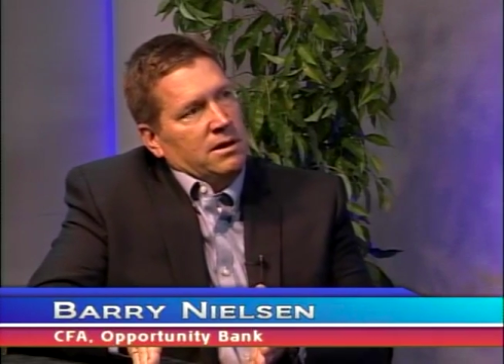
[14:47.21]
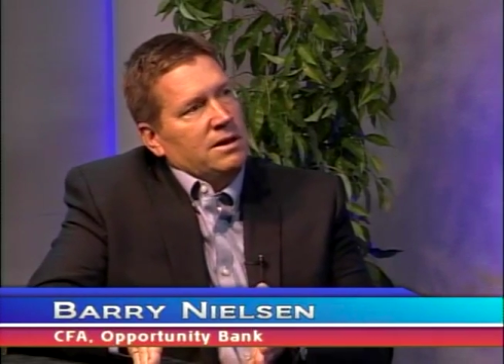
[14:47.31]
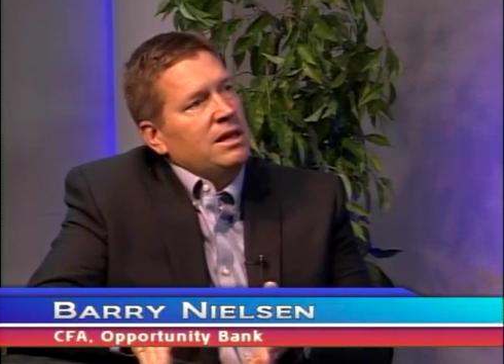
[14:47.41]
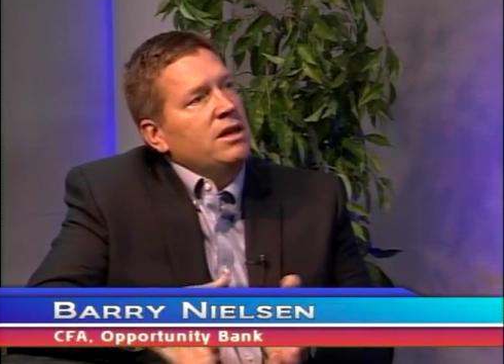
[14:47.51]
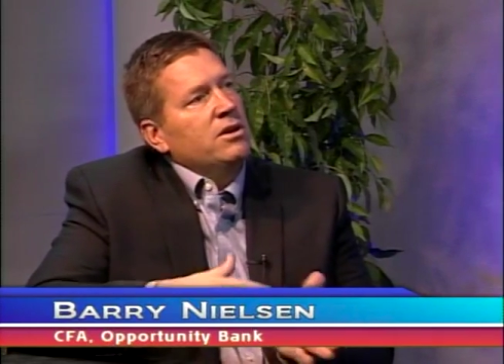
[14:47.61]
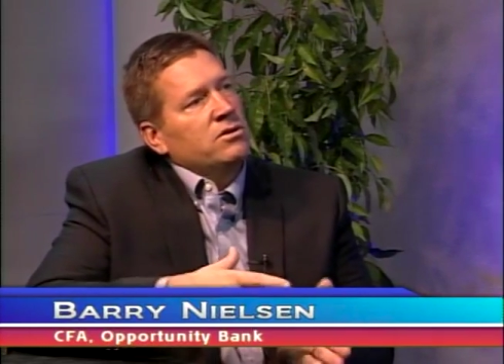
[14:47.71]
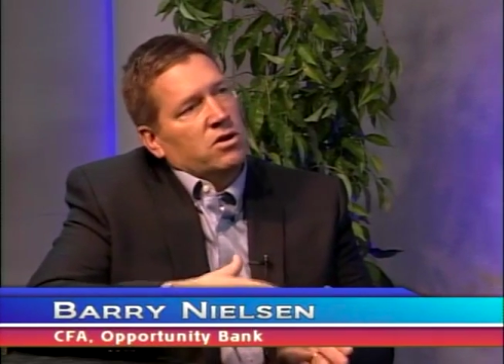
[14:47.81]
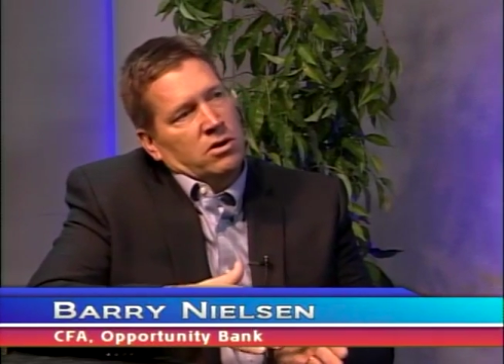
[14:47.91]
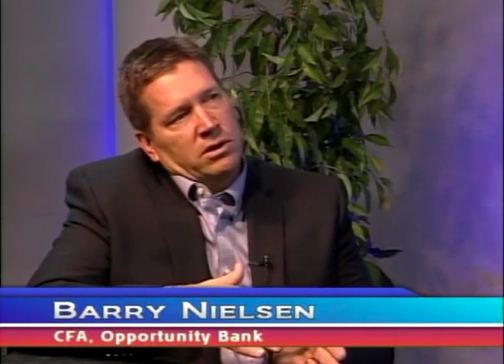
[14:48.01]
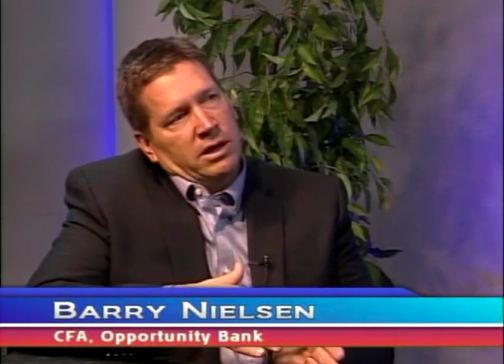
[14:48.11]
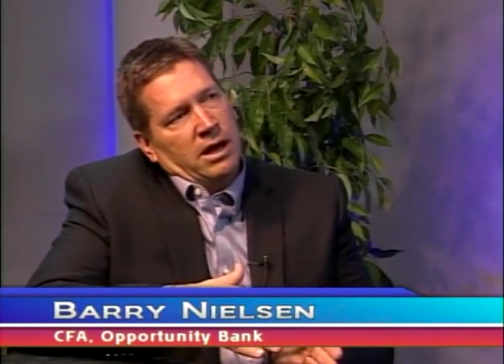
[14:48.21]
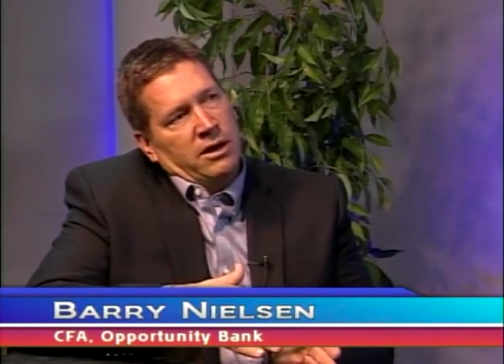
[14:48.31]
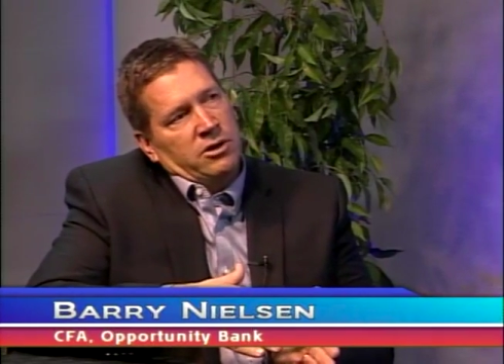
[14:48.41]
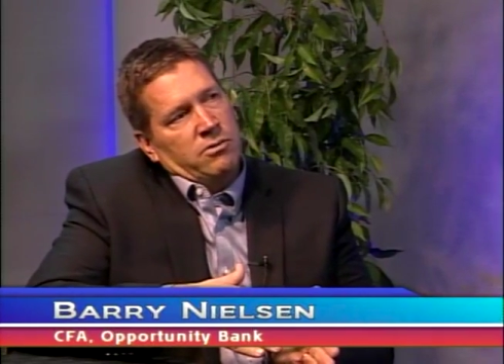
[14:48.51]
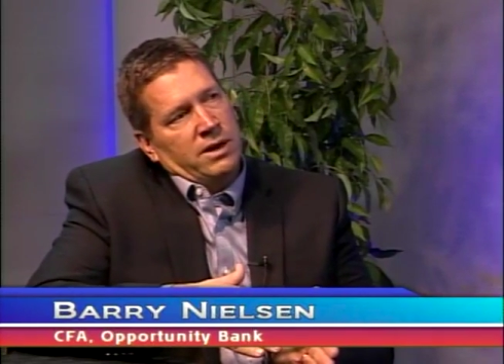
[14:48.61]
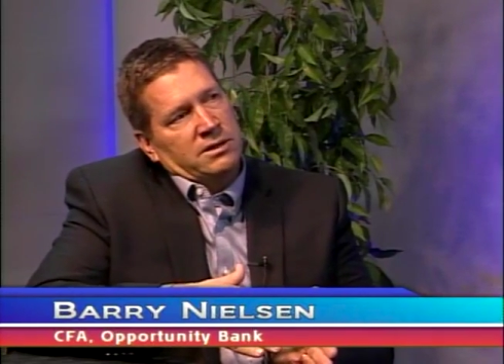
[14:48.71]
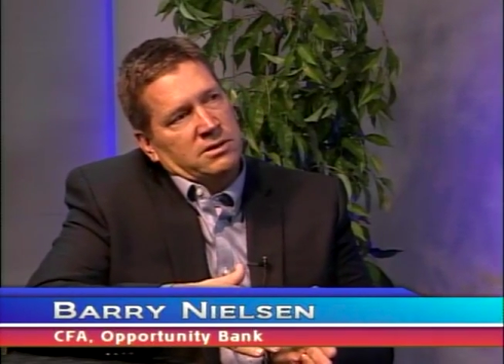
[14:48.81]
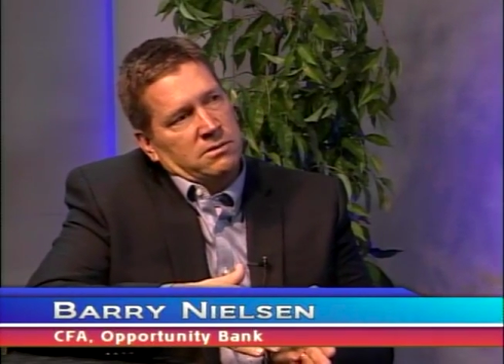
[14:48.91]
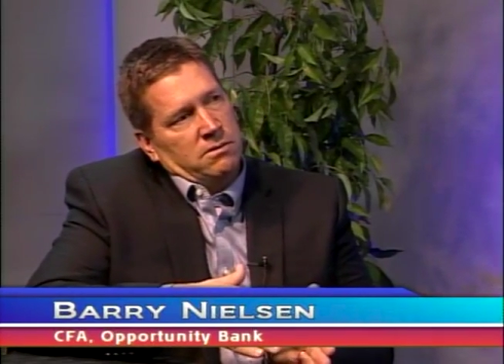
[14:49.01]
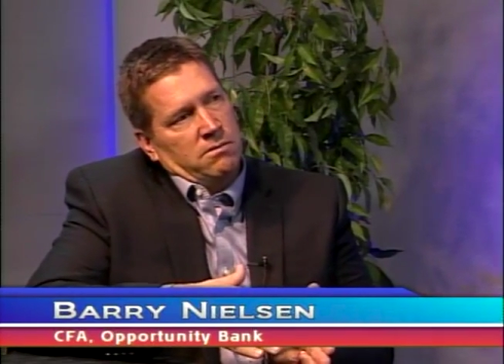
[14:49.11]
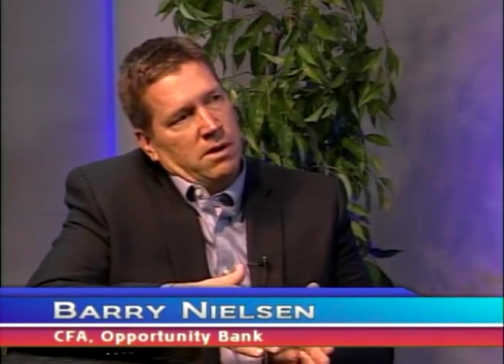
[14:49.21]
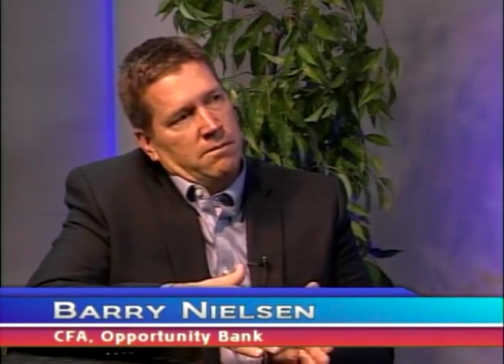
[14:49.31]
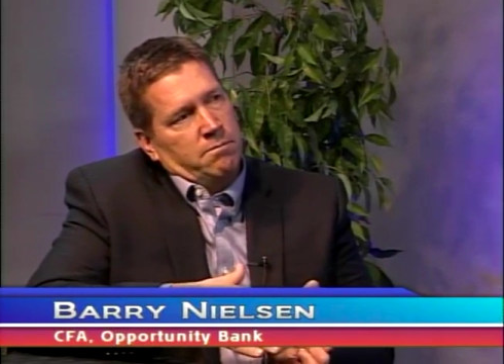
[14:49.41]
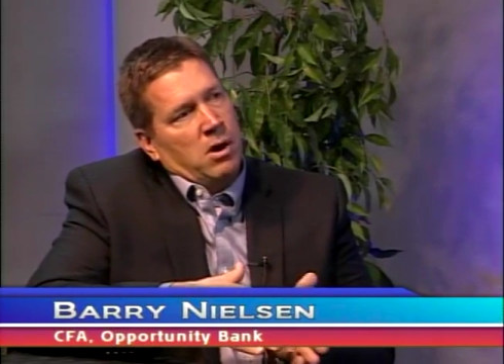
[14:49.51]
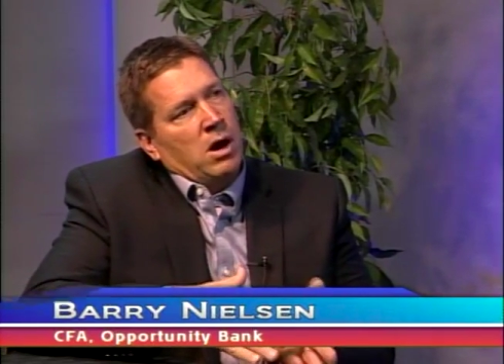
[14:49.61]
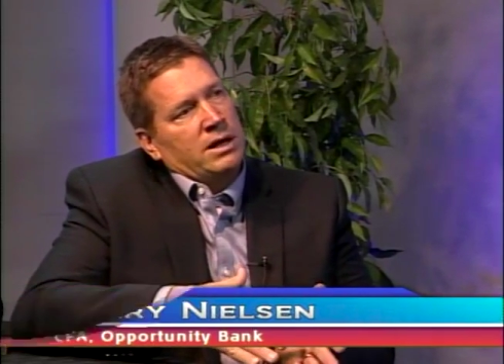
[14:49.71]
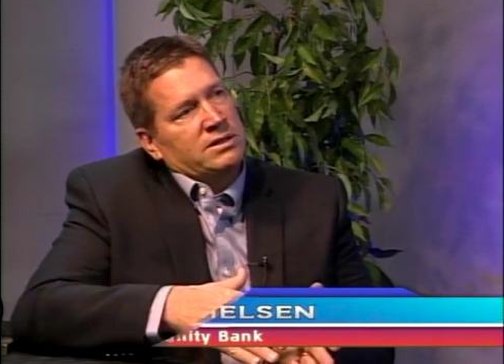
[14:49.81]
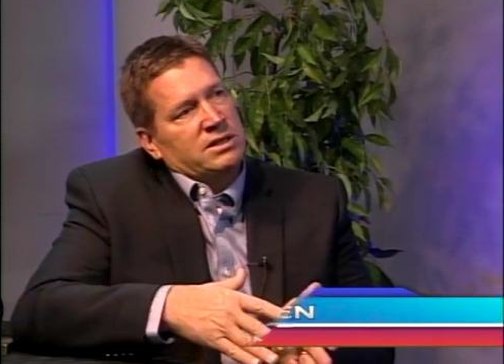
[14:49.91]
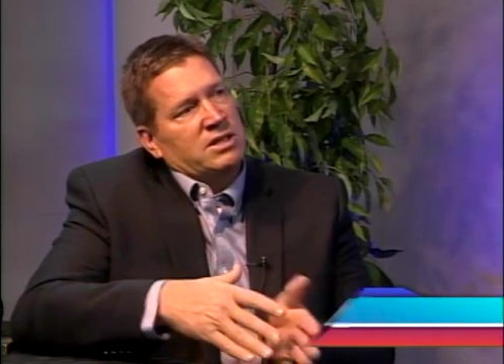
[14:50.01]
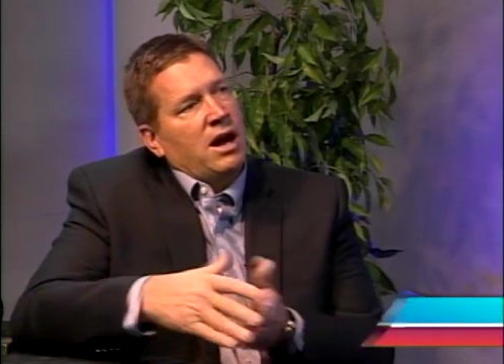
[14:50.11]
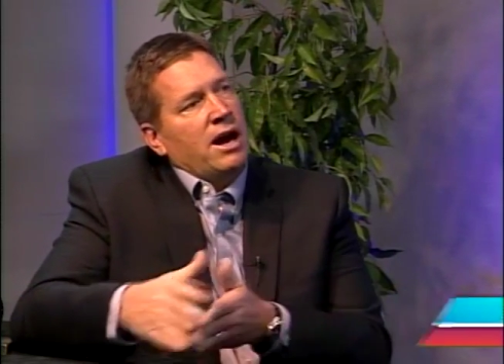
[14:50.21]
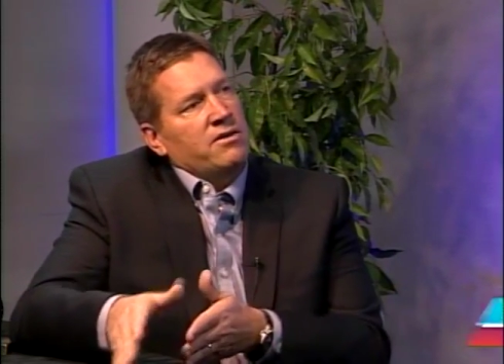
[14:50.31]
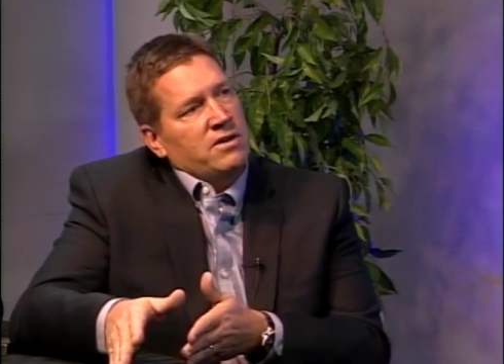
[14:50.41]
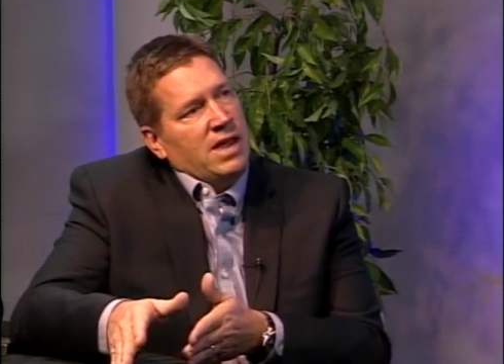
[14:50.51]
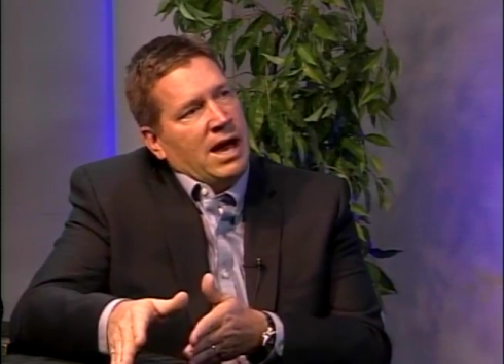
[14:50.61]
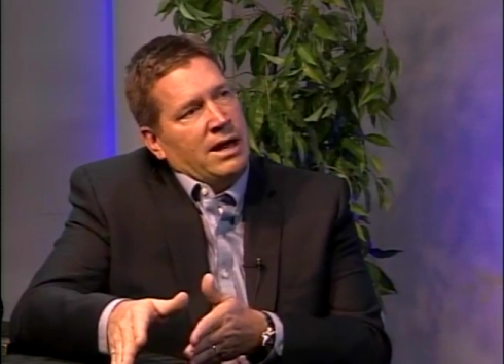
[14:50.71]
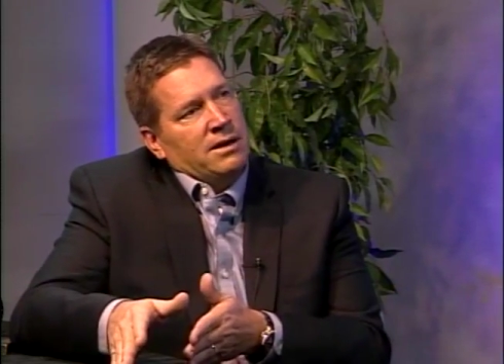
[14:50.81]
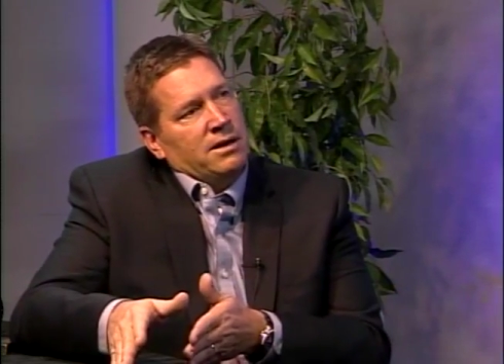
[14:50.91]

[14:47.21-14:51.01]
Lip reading: the yield currently on US bonds is higher than that